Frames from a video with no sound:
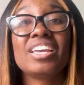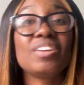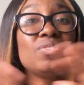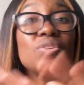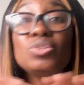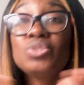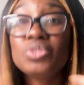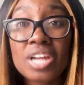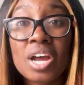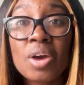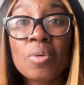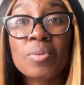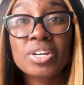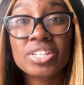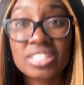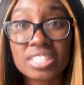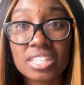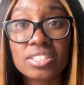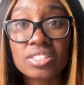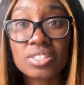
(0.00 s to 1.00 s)
If you do not wear
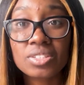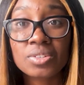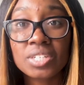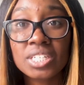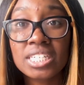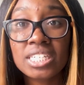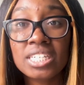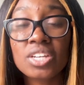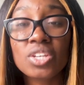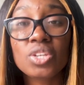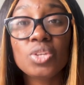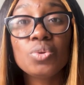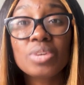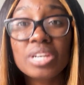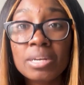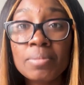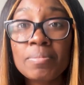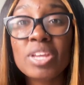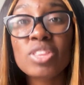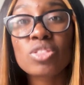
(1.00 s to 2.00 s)
sunscreen, you
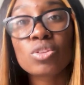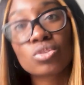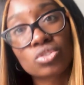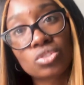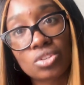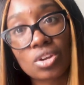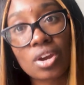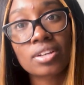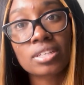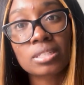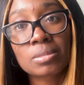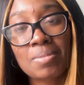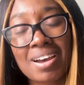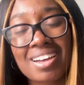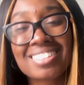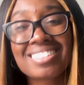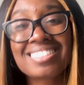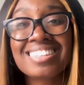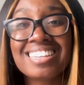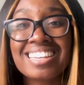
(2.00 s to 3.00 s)
can make those dark
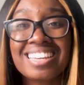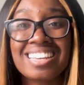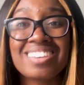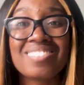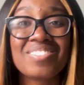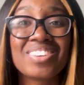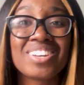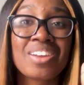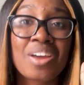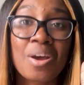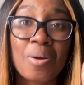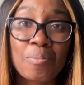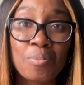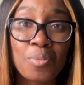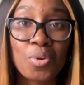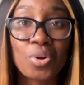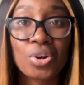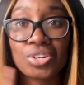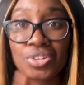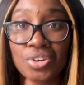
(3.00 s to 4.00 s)
spots even
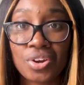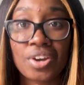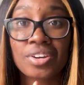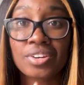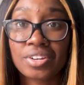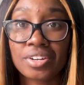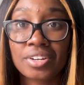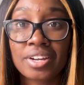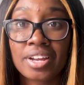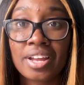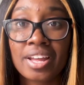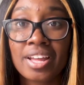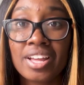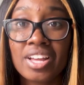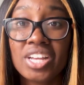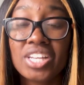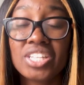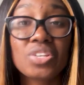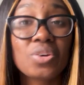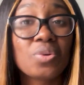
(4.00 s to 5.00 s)
more darker.
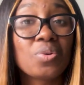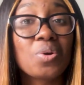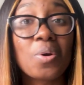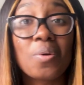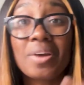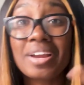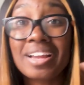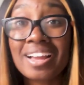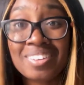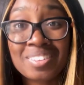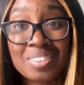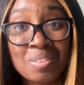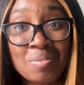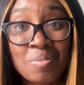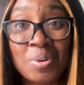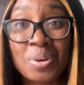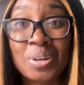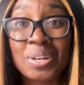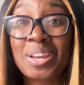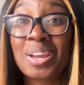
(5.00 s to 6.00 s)
So going out in the
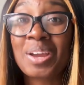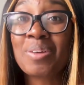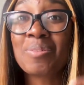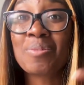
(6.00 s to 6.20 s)
morning,